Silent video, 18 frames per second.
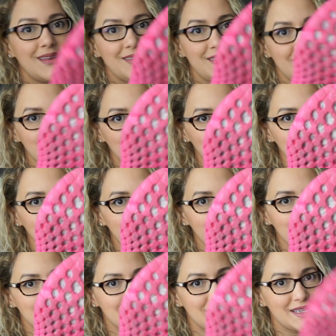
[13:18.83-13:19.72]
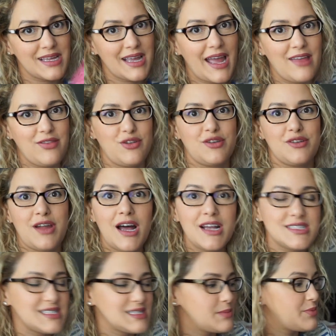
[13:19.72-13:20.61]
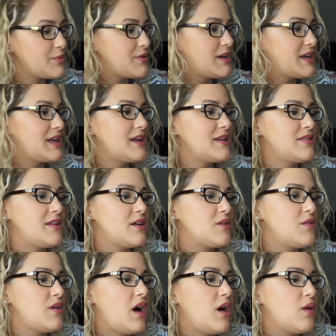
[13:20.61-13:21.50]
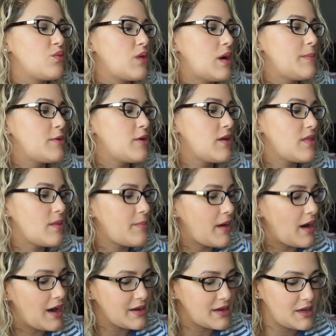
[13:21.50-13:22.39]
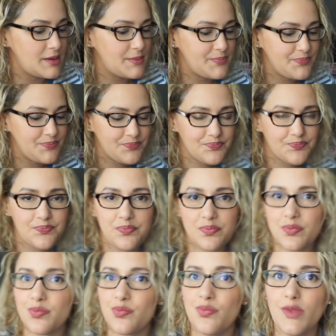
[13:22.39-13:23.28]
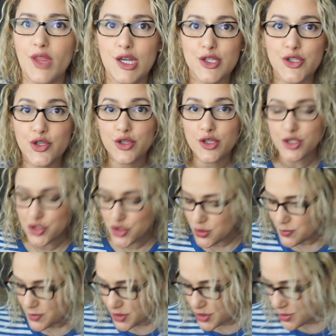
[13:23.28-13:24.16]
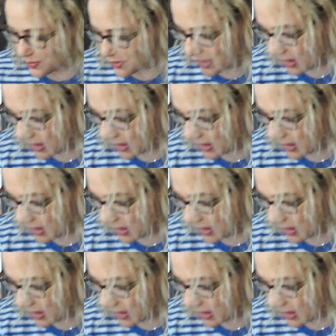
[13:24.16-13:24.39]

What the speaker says: these are amazing, and they're not slippery. They're rubber on the bottom, so they're super, super